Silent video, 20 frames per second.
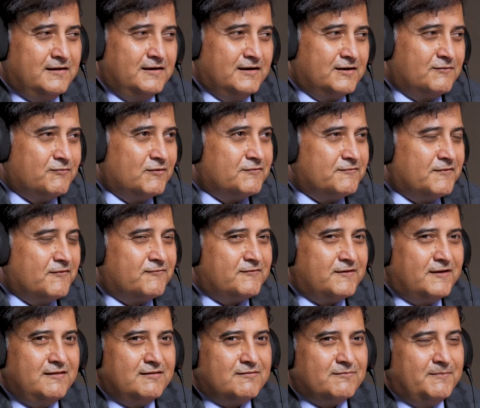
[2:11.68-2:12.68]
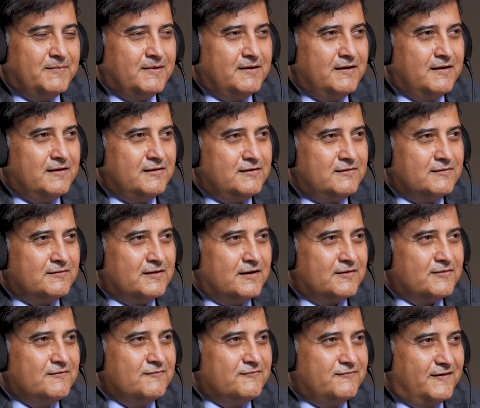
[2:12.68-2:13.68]
Yeah, it was 15th May
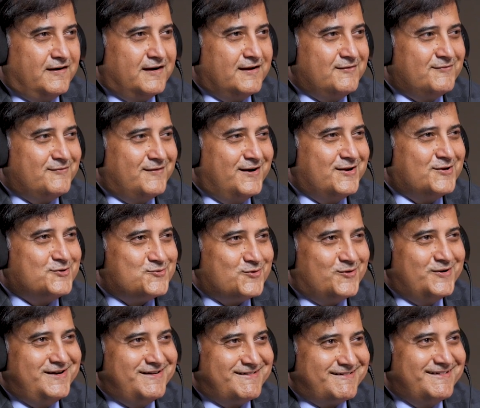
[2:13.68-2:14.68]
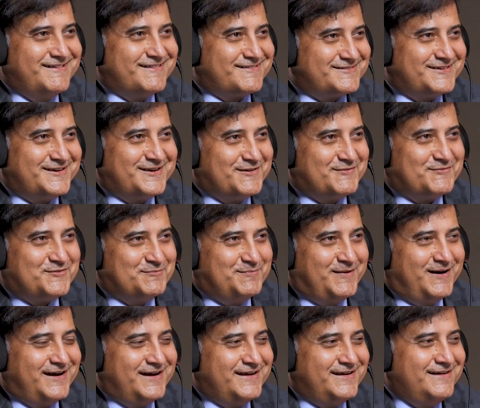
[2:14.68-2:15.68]
2005. I joined real estate of
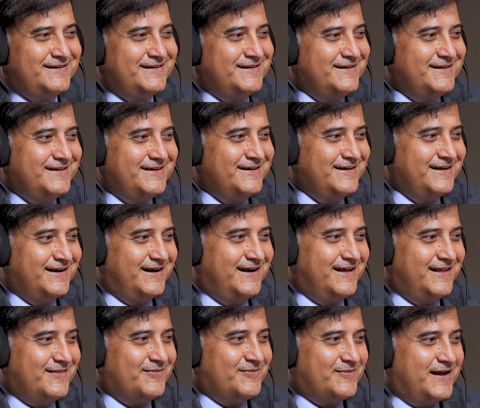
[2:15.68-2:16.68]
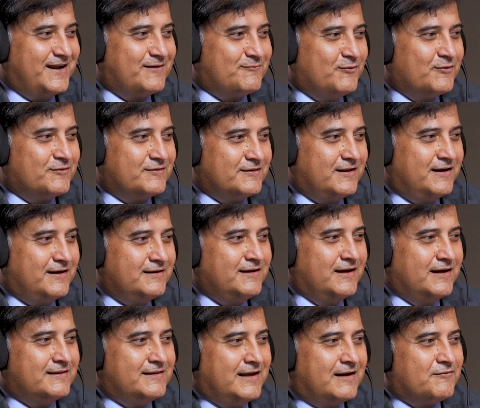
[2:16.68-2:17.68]
Dubai. And that
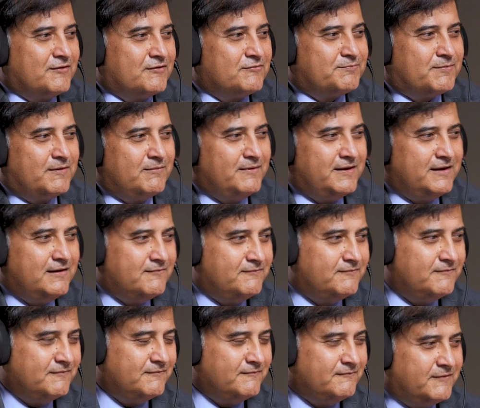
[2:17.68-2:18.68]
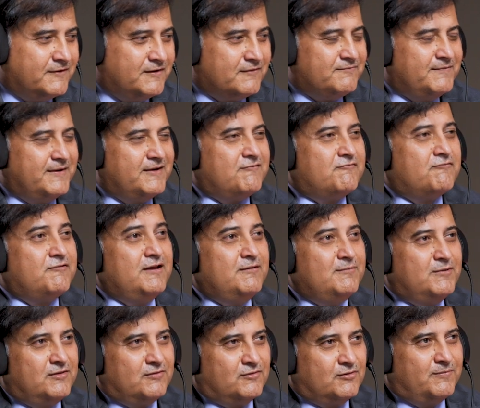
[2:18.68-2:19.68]
was probably one of my dream
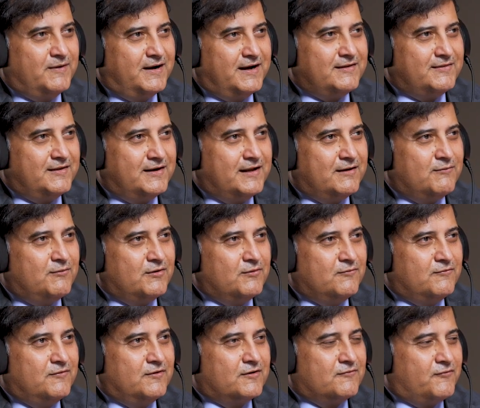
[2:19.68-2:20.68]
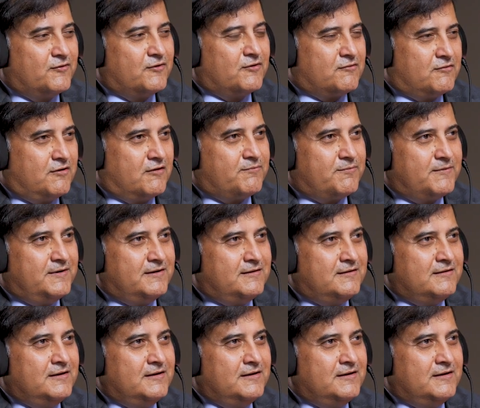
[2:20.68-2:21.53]
in Dubai, that I want to work for a corporate.